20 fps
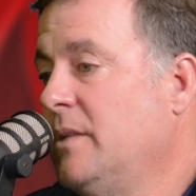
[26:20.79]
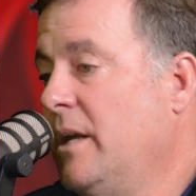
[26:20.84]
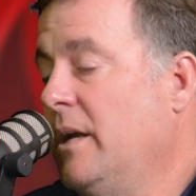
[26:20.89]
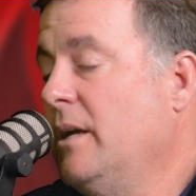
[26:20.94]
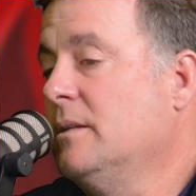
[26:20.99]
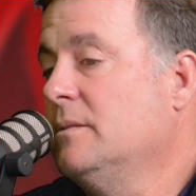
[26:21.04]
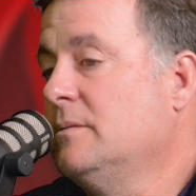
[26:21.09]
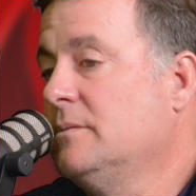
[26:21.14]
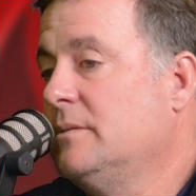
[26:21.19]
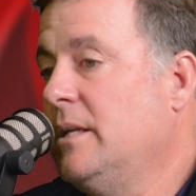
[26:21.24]

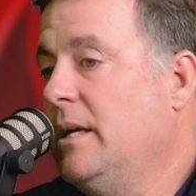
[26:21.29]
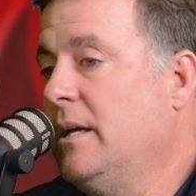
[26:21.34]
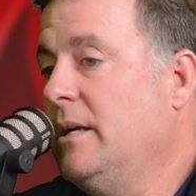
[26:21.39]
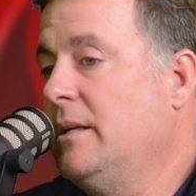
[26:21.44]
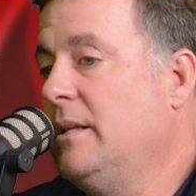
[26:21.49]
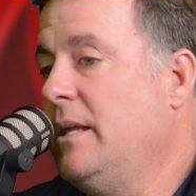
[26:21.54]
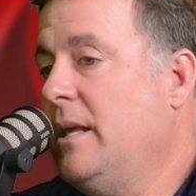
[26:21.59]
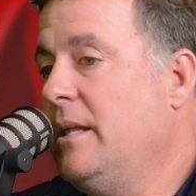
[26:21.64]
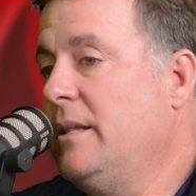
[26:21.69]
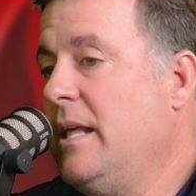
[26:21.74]
Yeah.
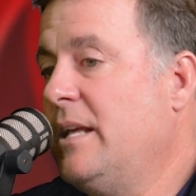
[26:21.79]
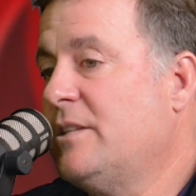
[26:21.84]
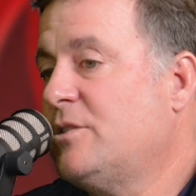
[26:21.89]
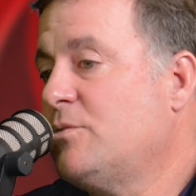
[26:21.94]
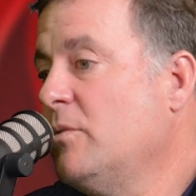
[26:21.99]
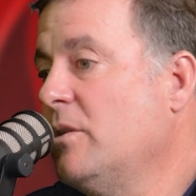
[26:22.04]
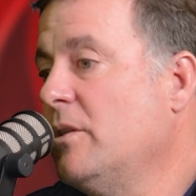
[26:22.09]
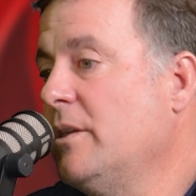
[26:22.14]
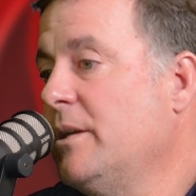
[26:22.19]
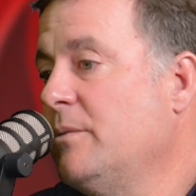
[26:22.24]
And
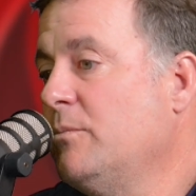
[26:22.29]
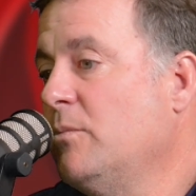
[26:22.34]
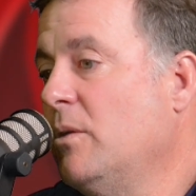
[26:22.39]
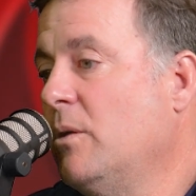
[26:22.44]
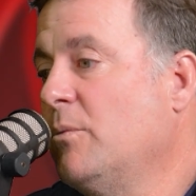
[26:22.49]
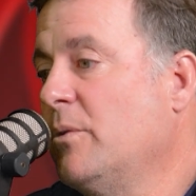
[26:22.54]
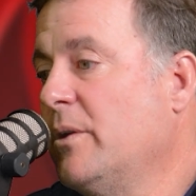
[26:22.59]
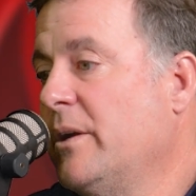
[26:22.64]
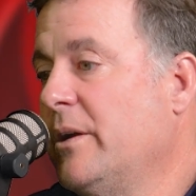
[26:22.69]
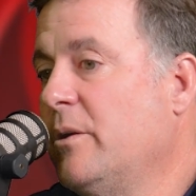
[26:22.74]
that's really
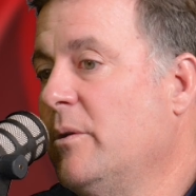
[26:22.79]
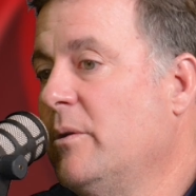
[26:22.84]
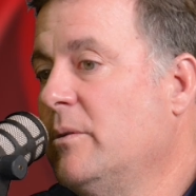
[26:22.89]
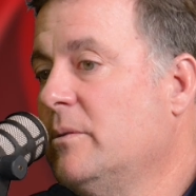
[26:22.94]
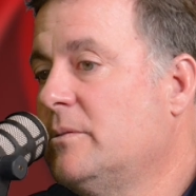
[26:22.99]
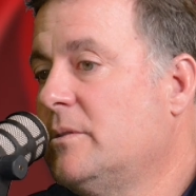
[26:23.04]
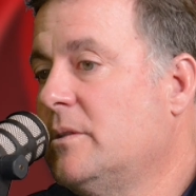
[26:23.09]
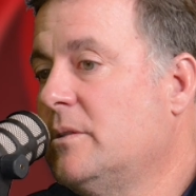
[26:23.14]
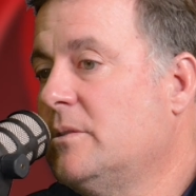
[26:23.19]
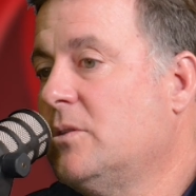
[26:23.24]
what we're
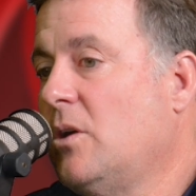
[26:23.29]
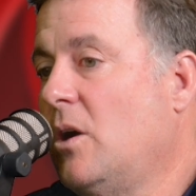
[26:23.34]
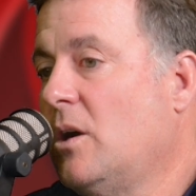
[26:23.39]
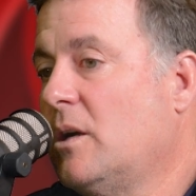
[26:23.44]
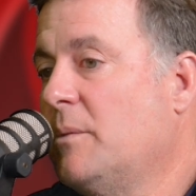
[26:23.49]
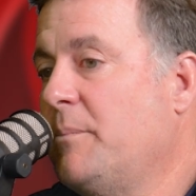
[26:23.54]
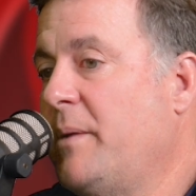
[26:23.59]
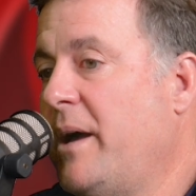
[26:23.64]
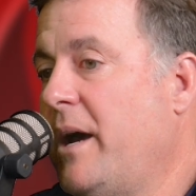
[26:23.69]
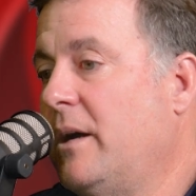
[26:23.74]
here to
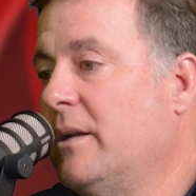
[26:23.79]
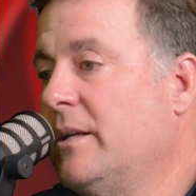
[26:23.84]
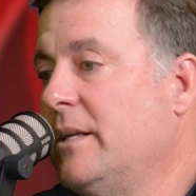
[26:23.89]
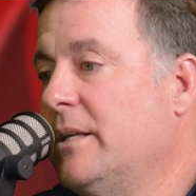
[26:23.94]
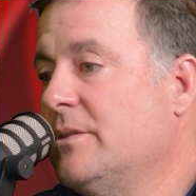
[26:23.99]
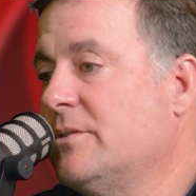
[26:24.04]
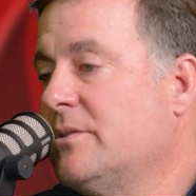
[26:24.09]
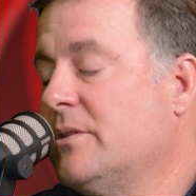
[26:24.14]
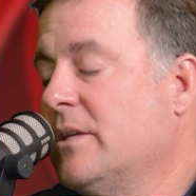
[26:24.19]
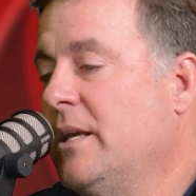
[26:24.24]
talk about
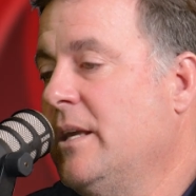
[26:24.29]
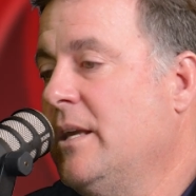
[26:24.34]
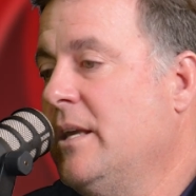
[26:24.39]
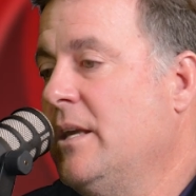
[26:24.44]
is